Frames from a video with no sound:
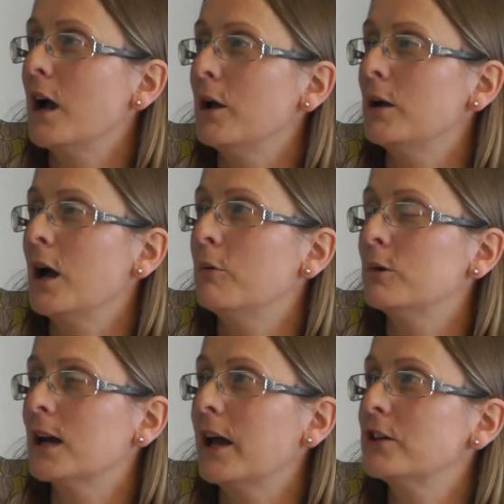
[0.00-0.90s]
I
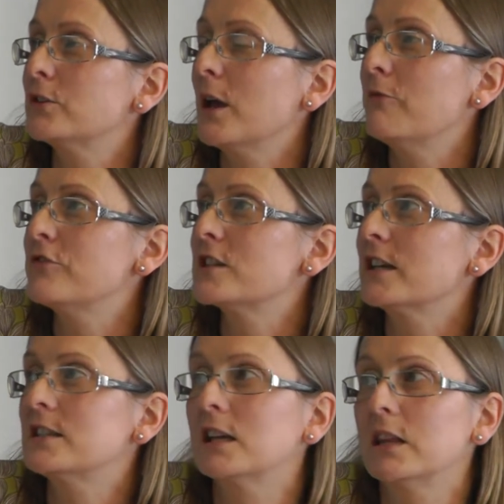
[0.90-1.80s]
would like to
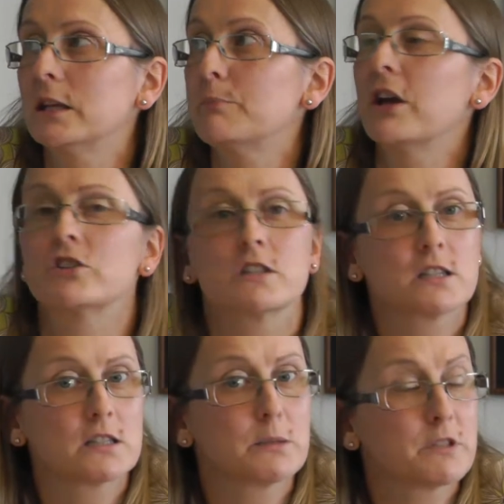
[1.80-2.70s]
emphasize again that
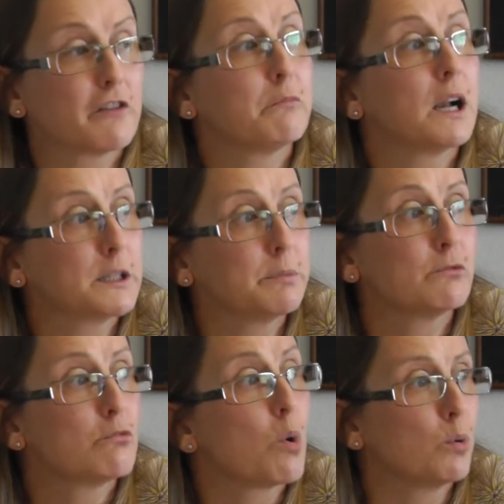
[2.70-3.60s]
pension systems have
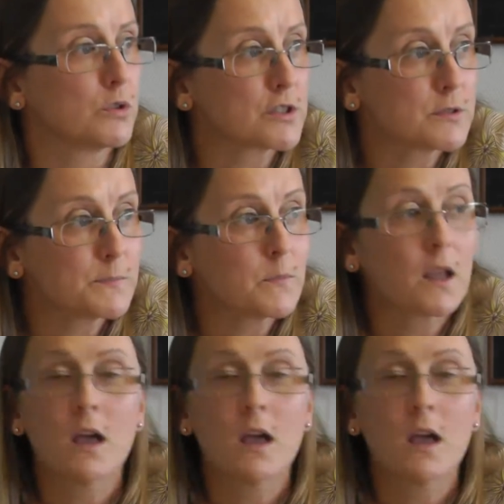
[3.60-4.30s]
multiple roles.